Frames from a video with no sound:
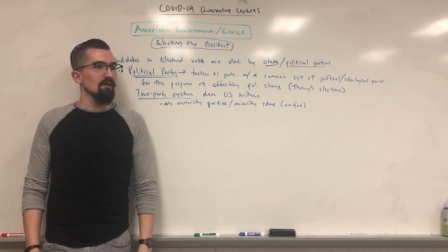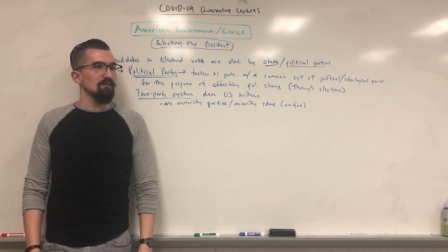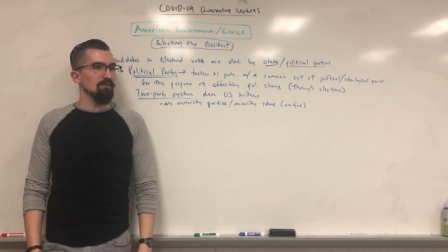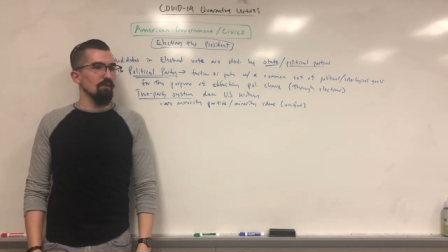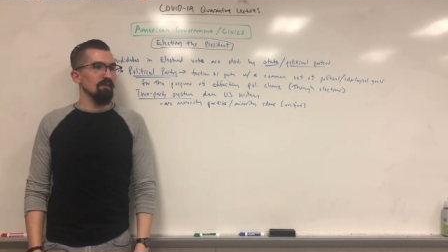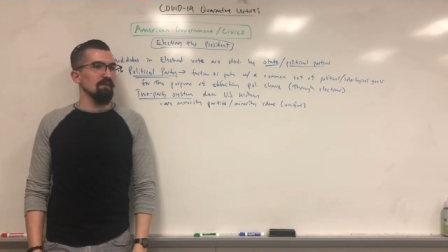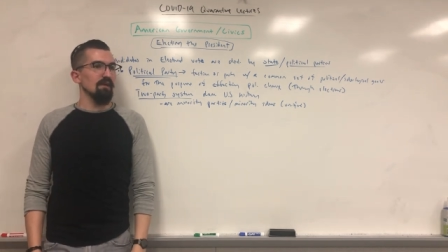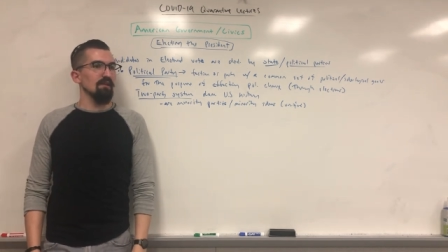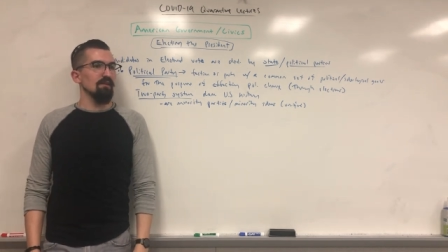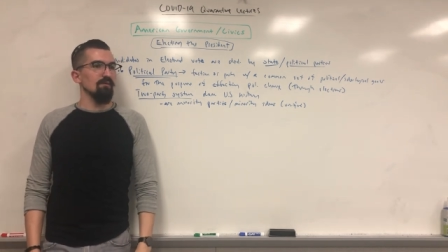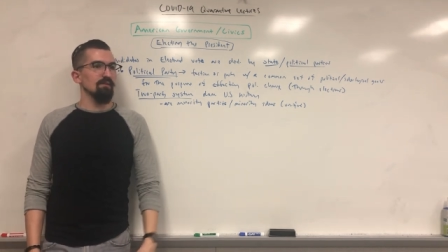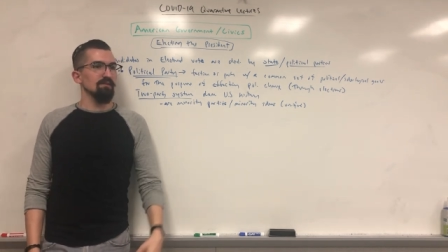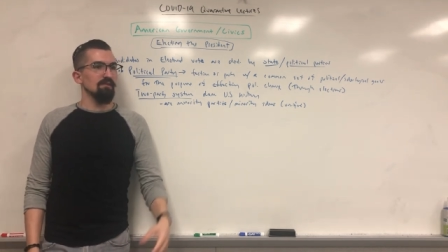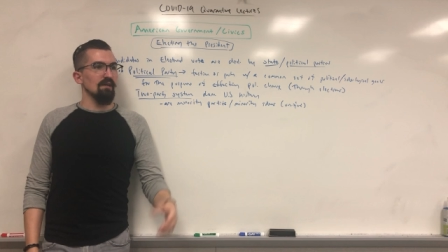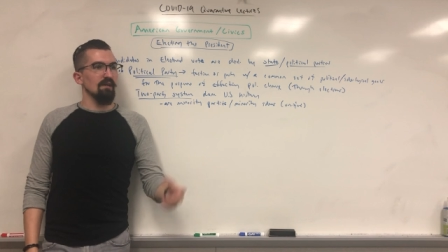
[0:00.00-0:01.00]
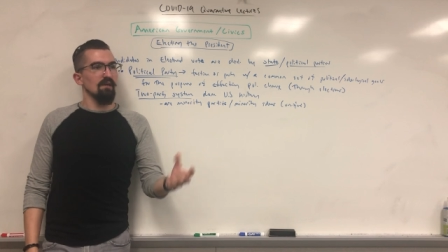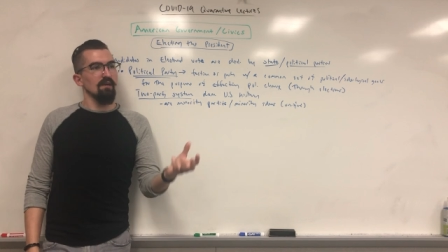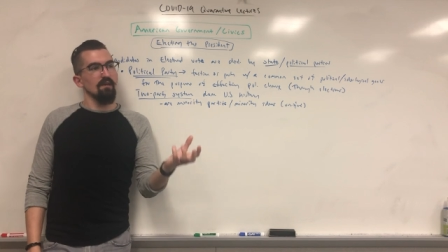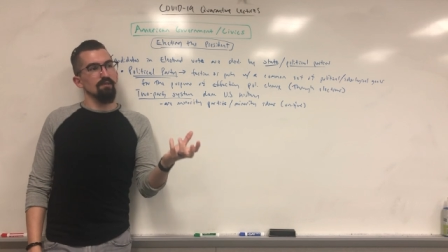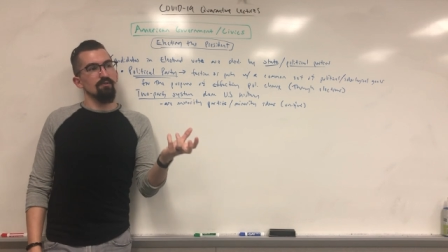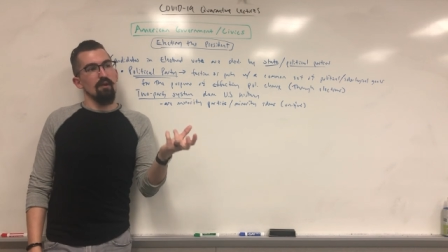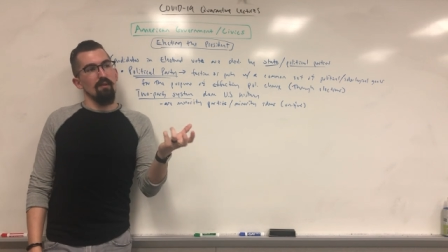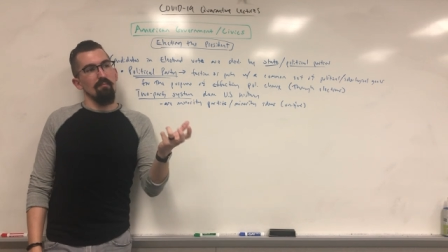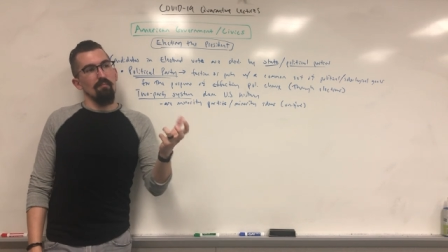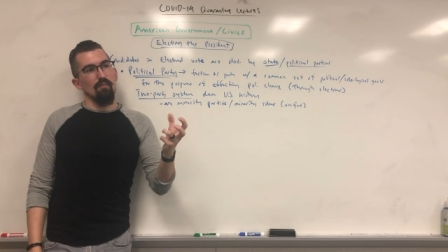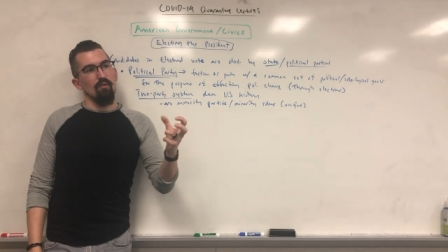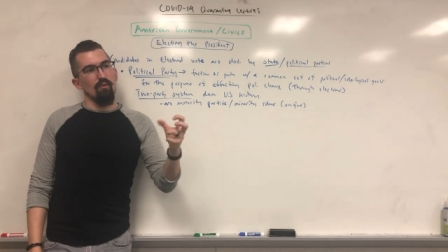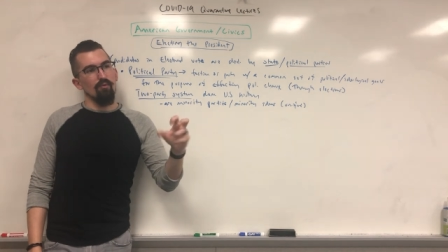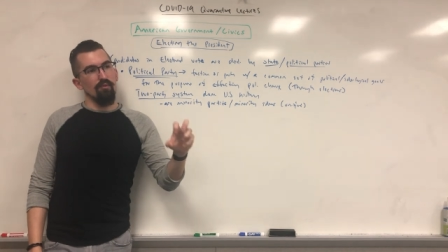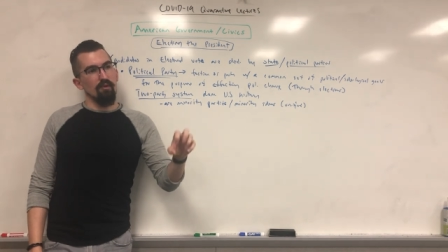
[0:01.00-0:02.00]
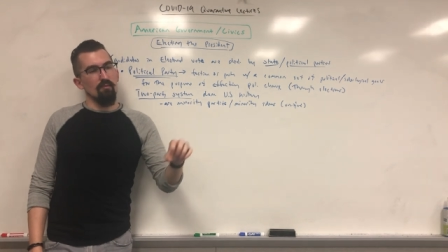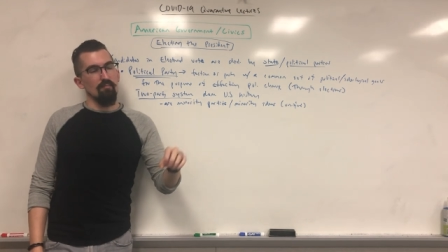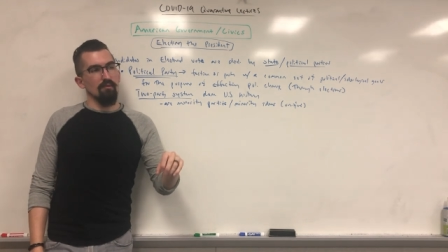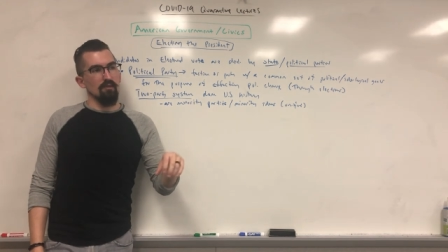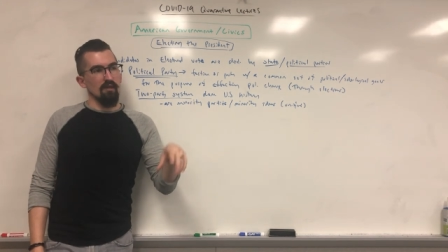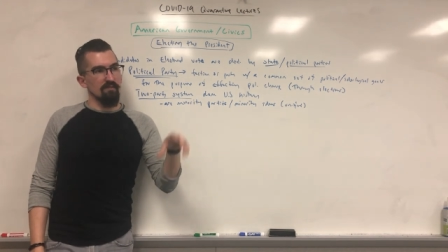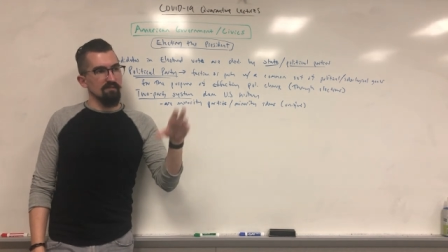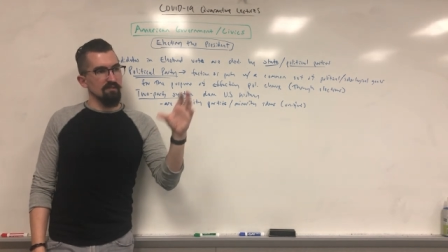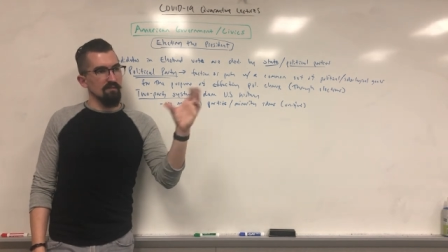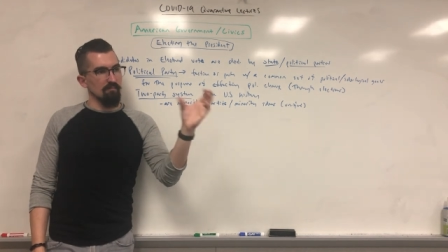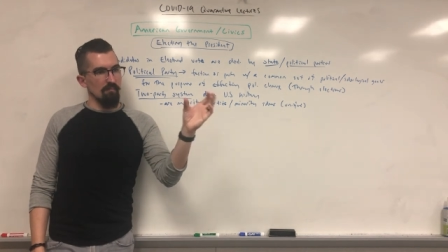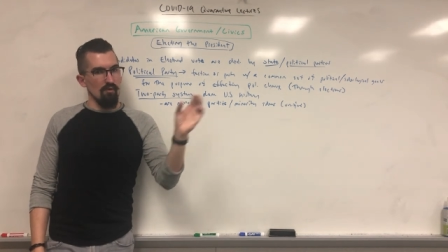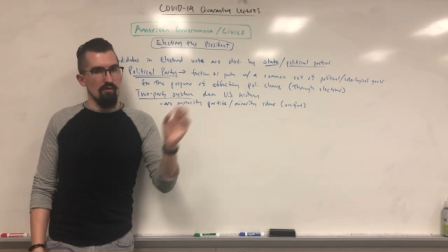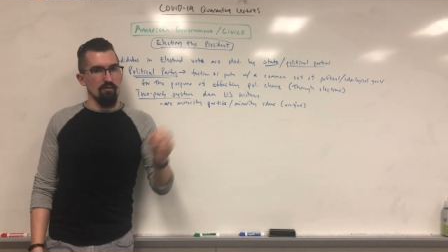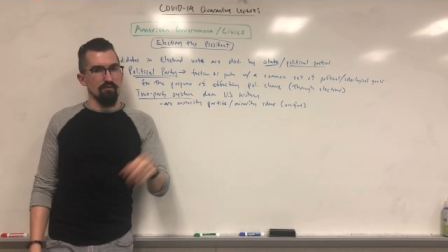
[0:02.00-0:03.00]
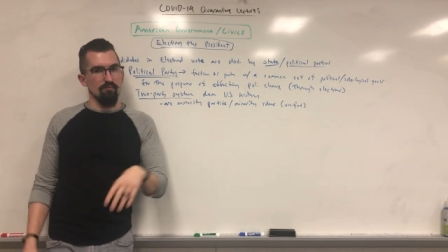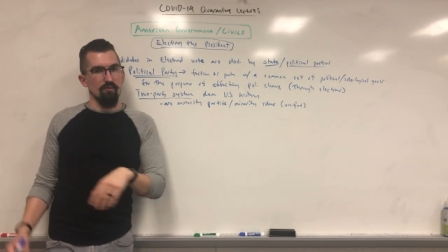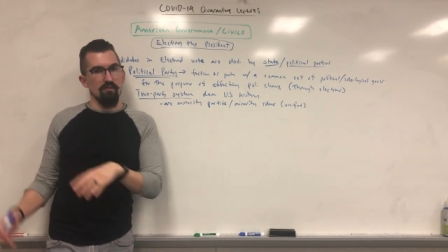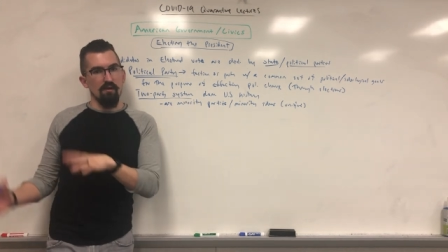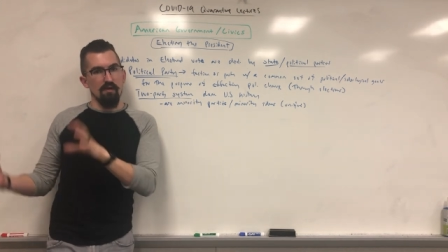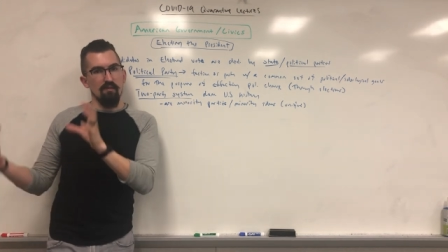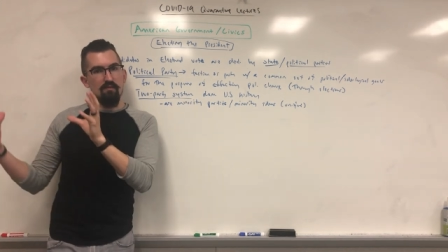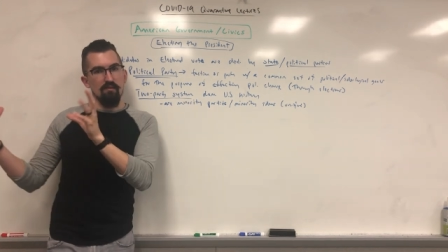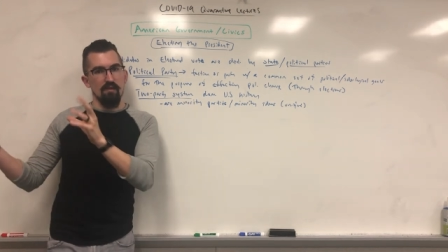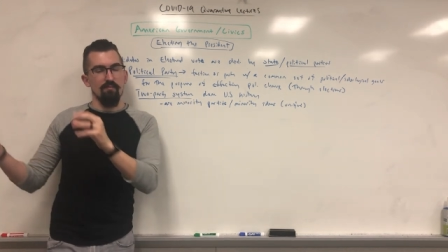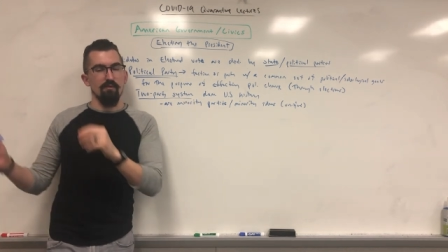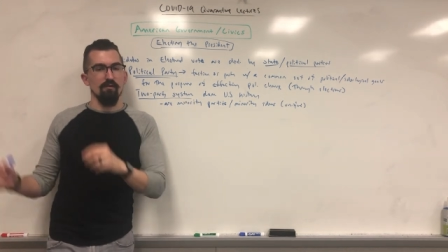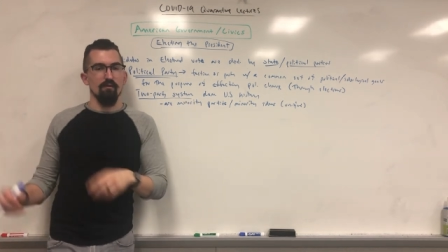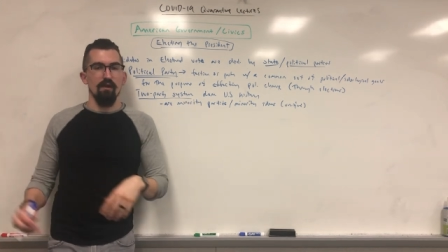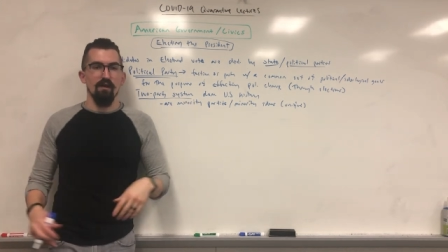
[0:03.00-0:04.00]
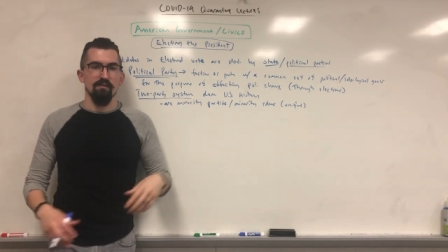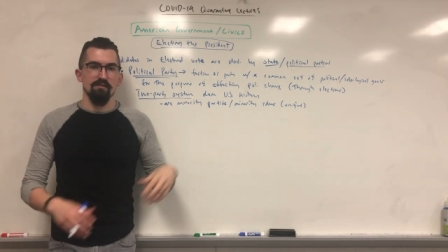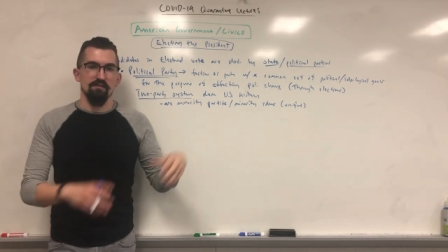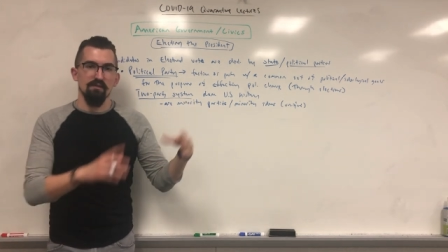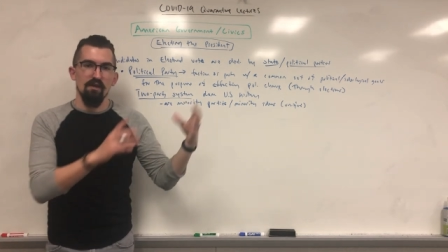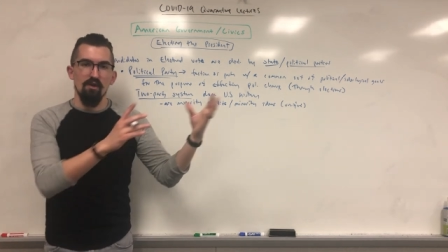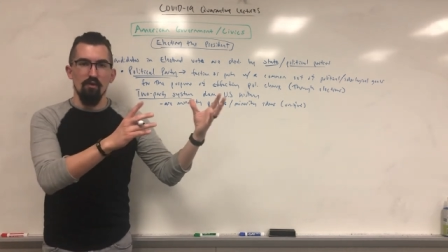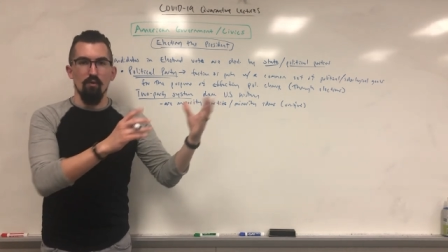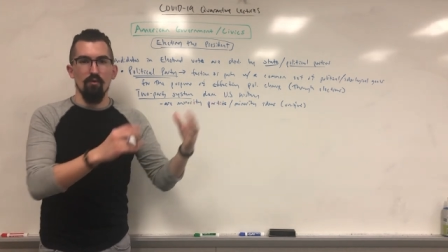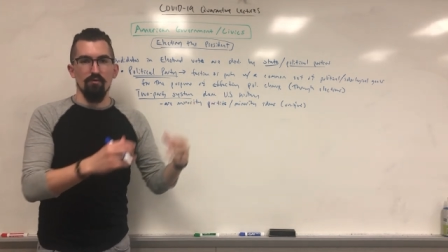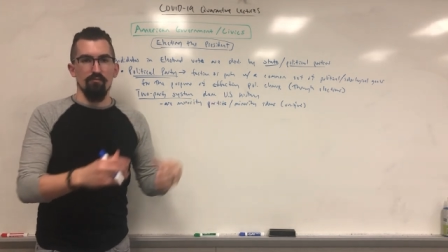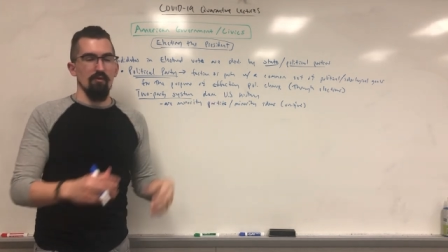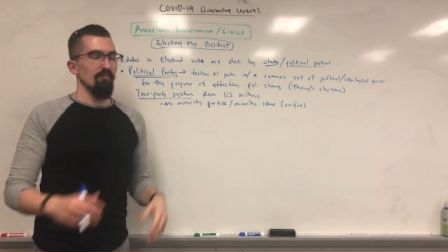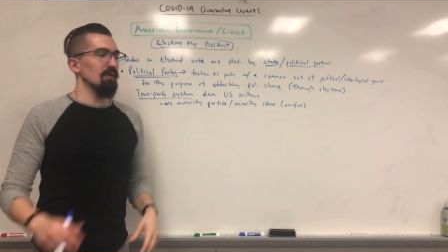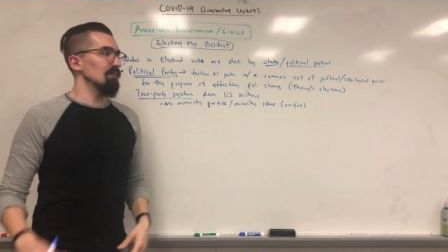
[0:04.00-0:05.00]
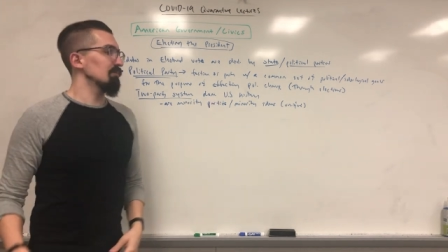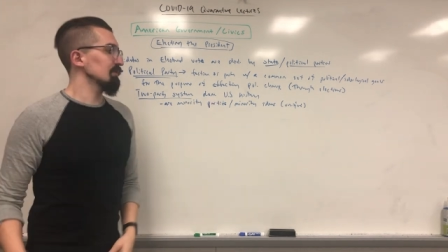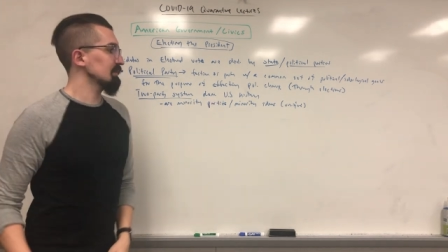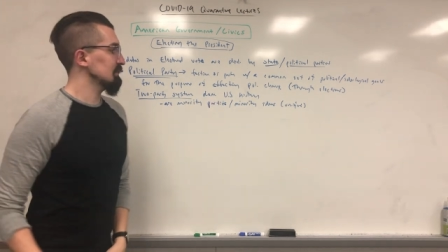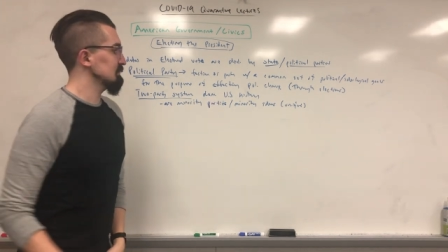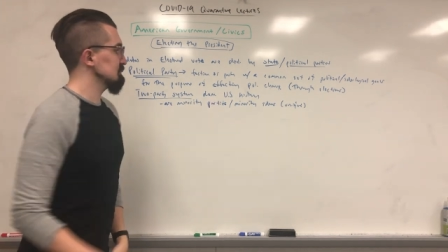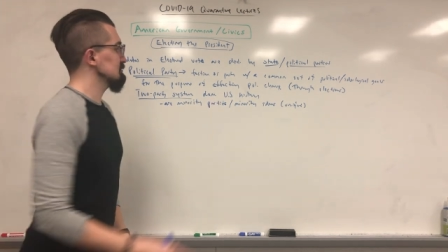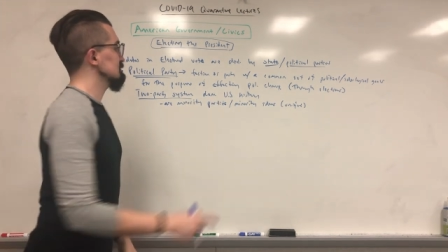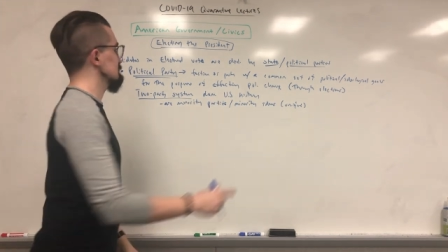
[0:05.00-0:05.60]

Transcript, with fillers: So what they do is they try to mold their beliefs and merge with either the Democrats or the Republicans.